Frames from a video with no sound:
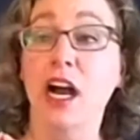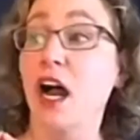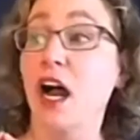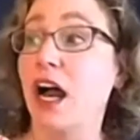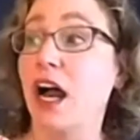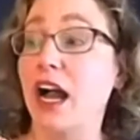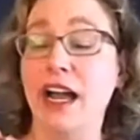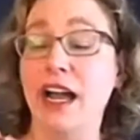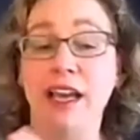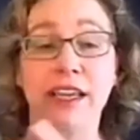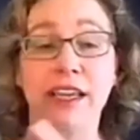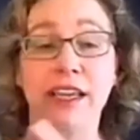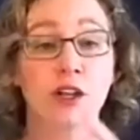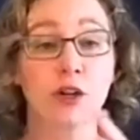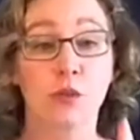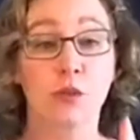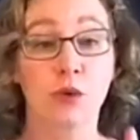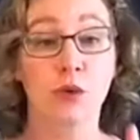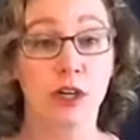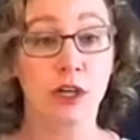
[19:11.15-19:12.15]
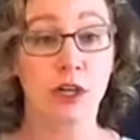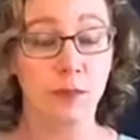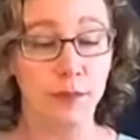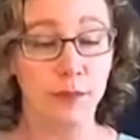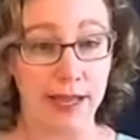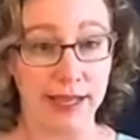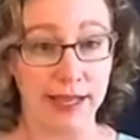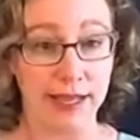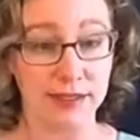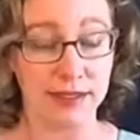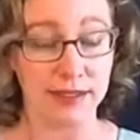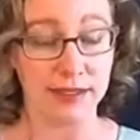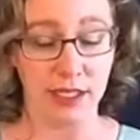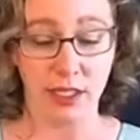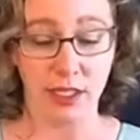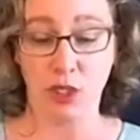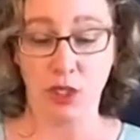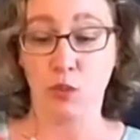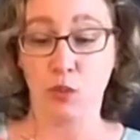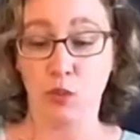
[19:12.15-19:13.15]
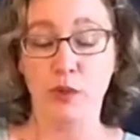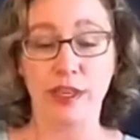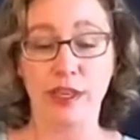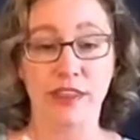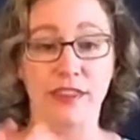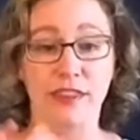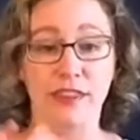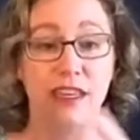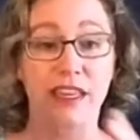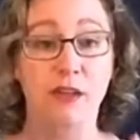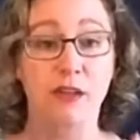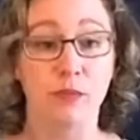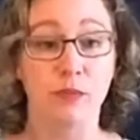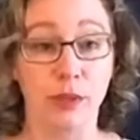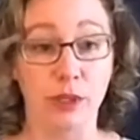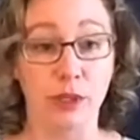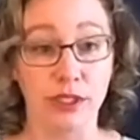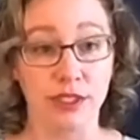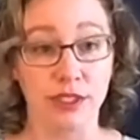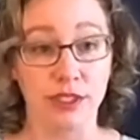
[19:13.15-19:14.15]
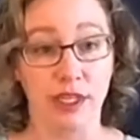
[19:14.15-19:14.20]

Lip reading: I work best with input,